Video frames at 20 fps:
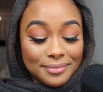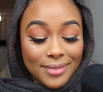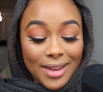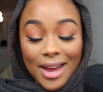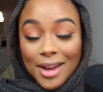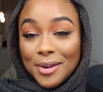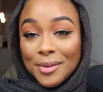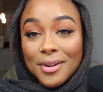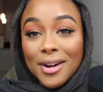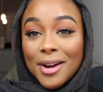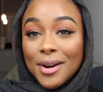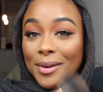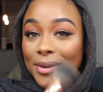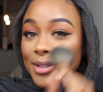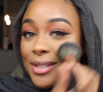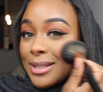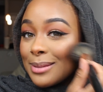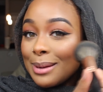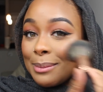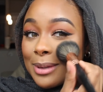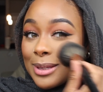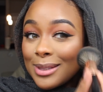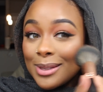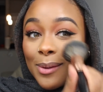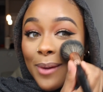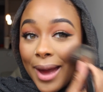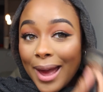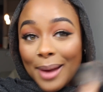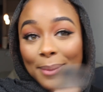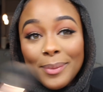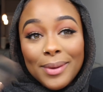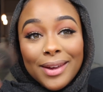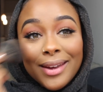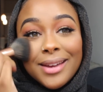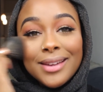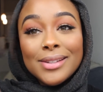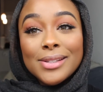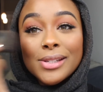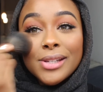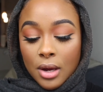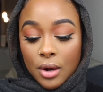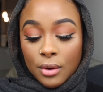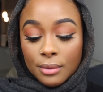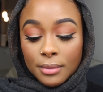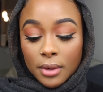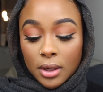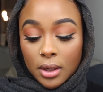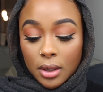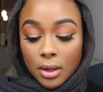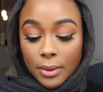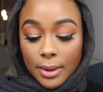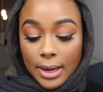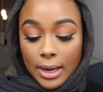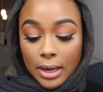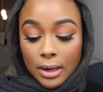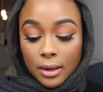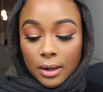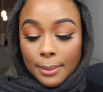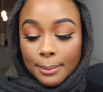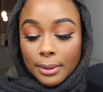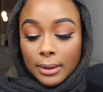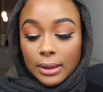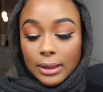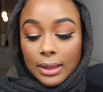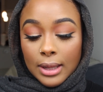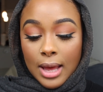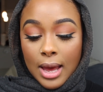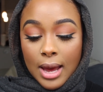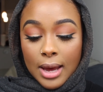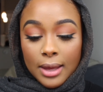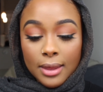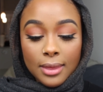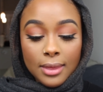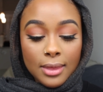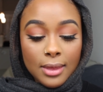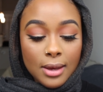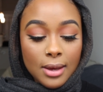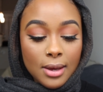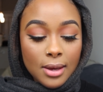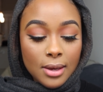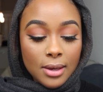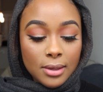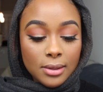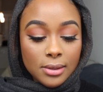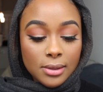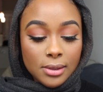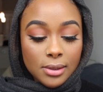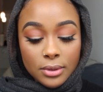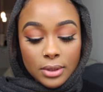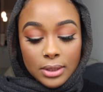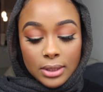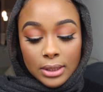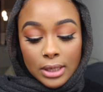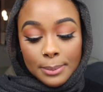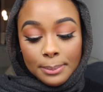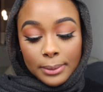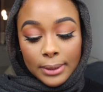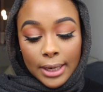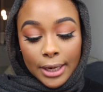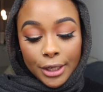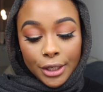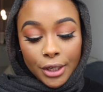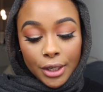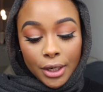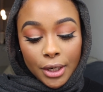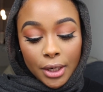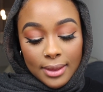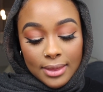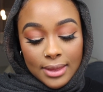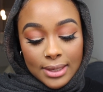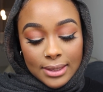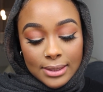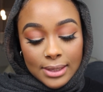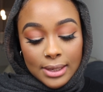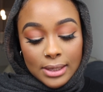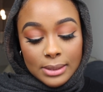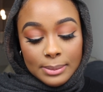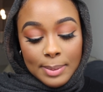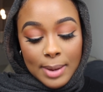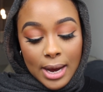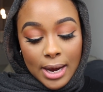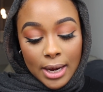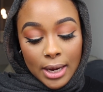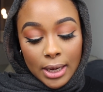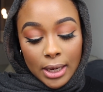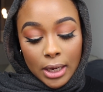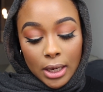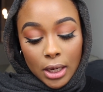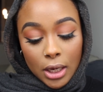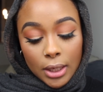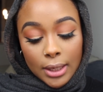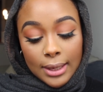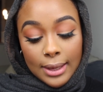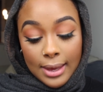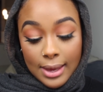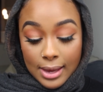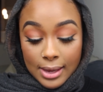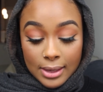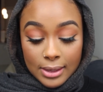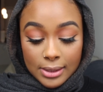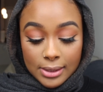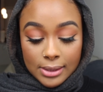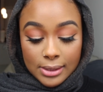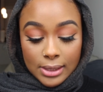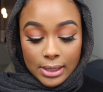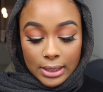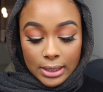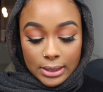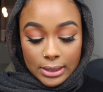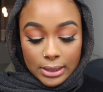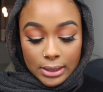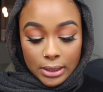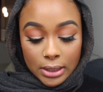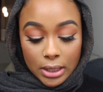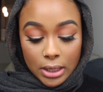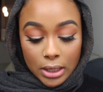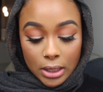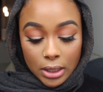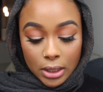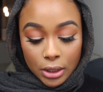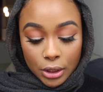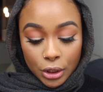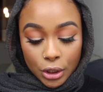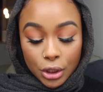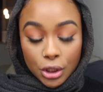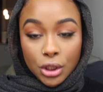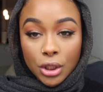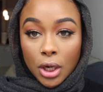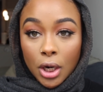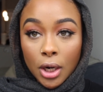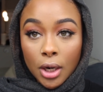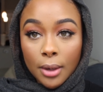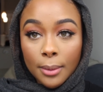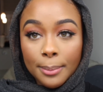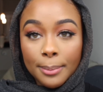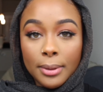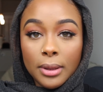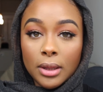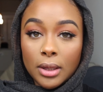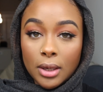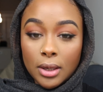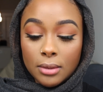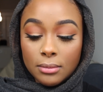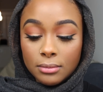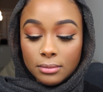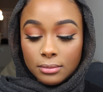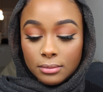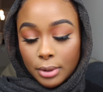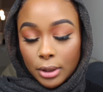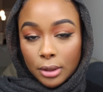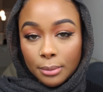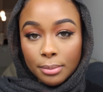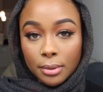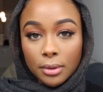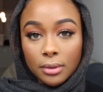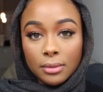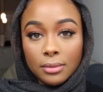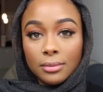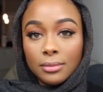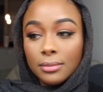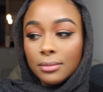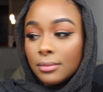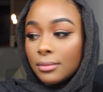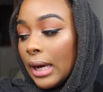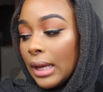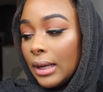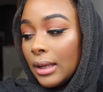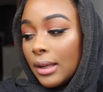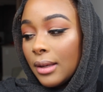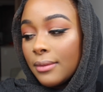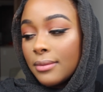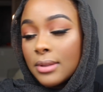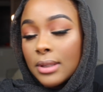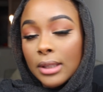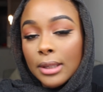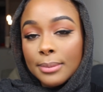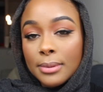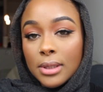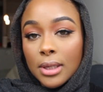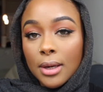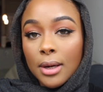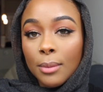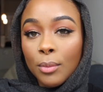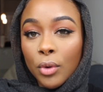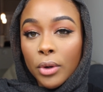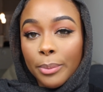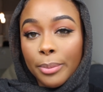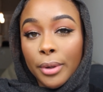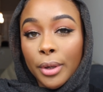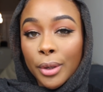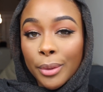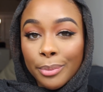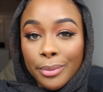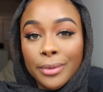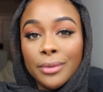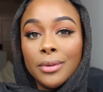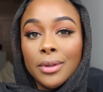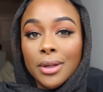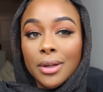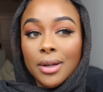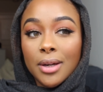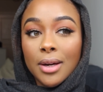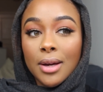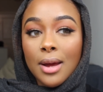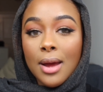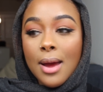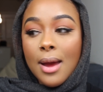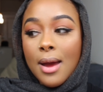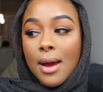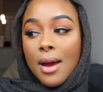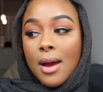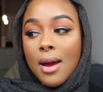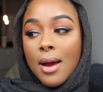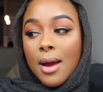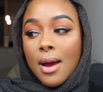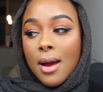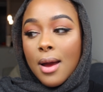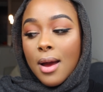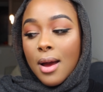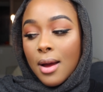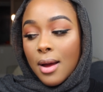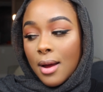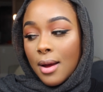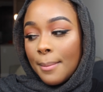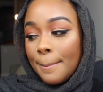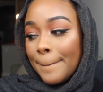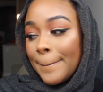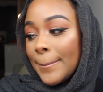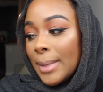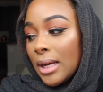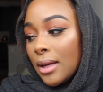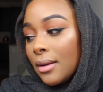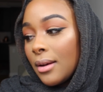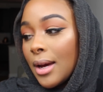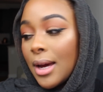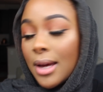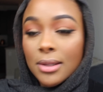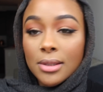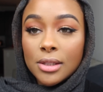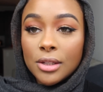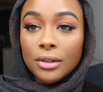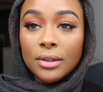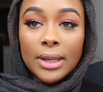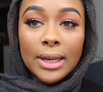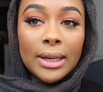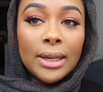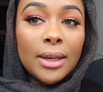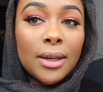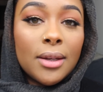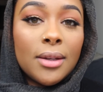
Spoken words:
I don't know, it just made me so happy. So I'm gonna go ahead and apply this. Use this lip liner. This is by Kiss, and it's in the color Dark Plum Purple. Kind of gives the lipstick a more purple look. but I still like